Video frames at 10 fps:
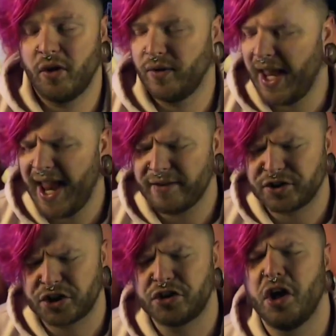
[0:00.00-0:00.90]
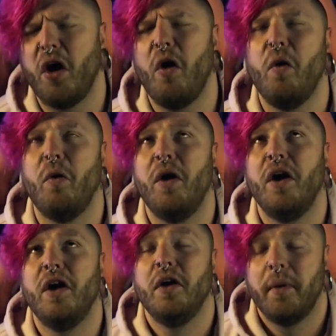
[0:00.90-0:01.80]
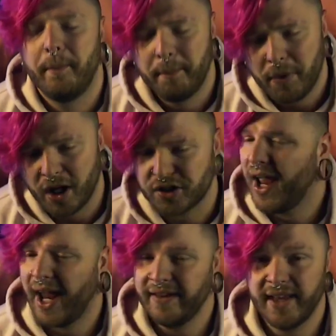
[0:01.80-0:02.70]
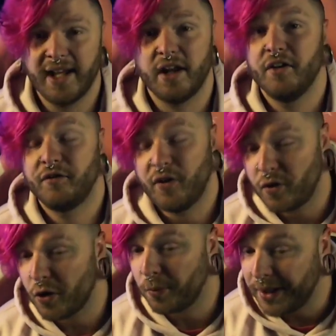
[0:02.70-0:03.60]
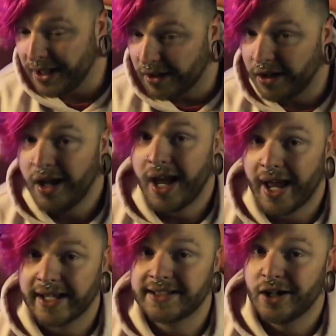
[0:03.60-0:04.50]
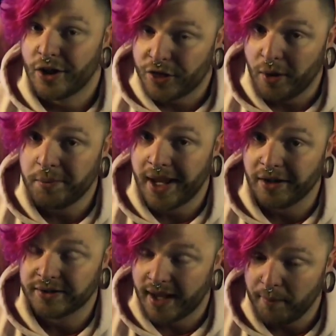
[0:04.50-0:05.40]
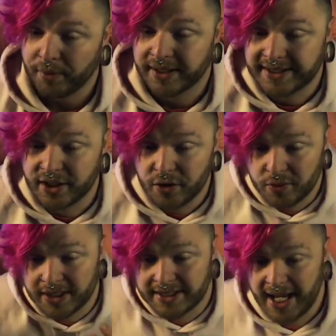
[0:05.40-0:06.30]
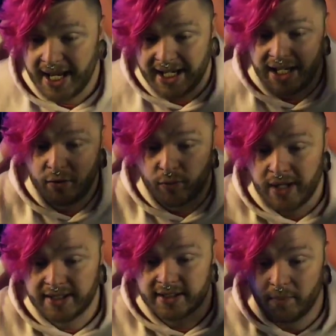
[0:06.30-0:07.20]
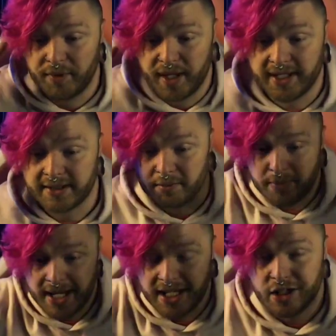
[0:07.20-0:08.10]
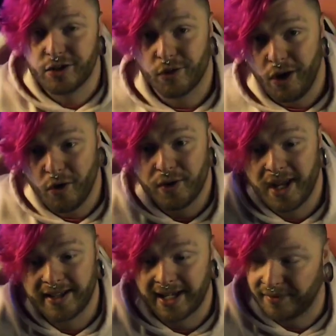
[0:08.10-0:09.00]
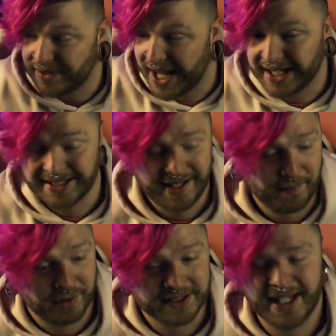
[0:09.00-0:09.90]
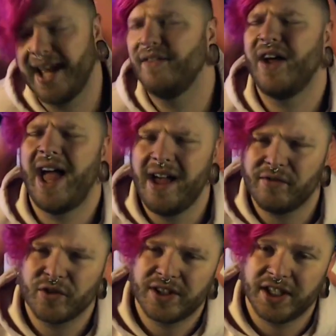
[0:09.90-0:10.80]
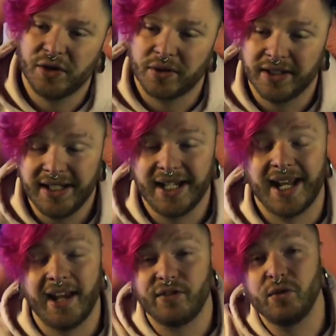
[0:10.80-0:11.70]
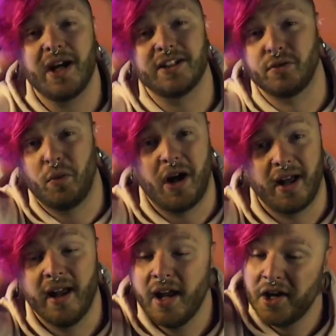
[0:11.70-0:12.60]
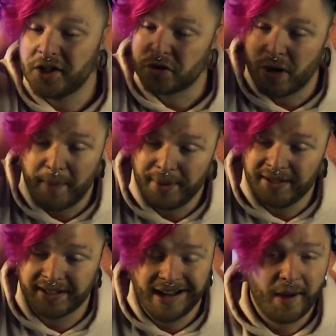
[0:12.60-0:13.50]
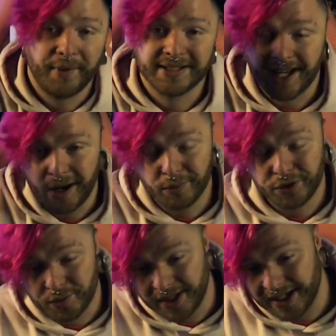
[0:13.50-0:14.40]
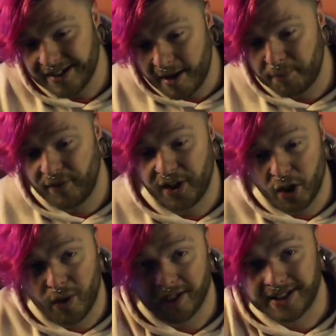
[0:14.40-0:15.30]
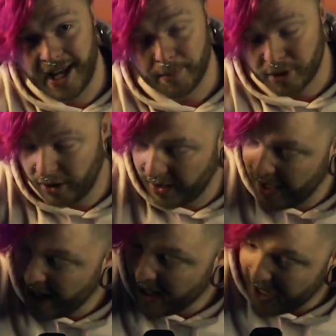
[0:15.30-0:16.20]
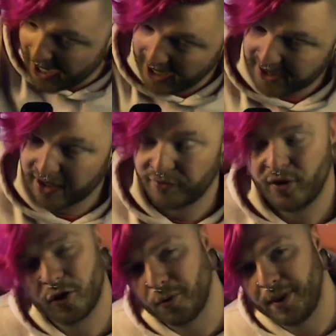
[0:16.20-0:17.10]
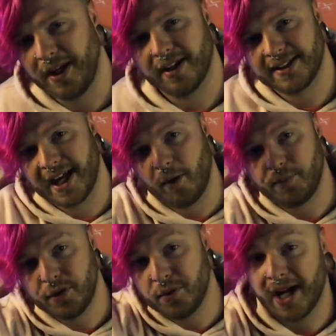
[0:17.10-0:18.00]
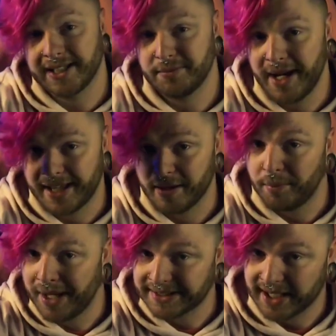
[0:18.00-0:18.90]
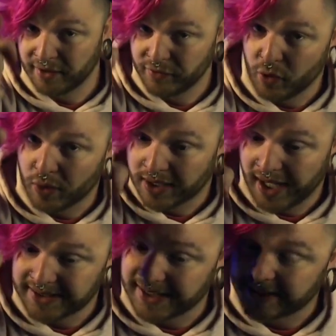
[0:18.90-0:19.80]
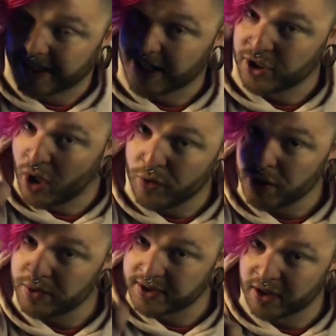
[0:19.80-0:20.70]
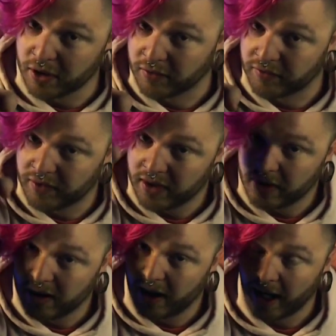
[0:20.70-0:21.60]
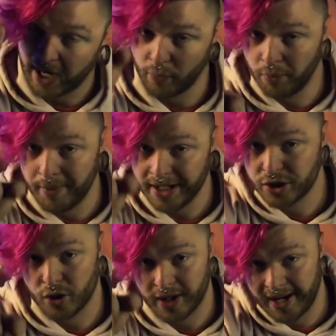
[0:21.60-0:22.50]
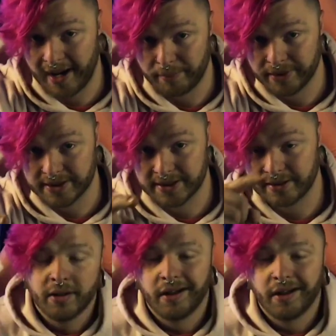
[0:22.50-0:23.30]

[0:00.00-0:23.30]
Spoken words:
They have so much. And then Photopea has thumbnail templates that you can take, erase some things, make it your own. They have text templates. They have everything you could need. If you guys want, drop it in the comments. I will do an in-depth video on CapCut and on Photopea to help you guys make the best out of your content that I know you deserve. I will make sure it happens.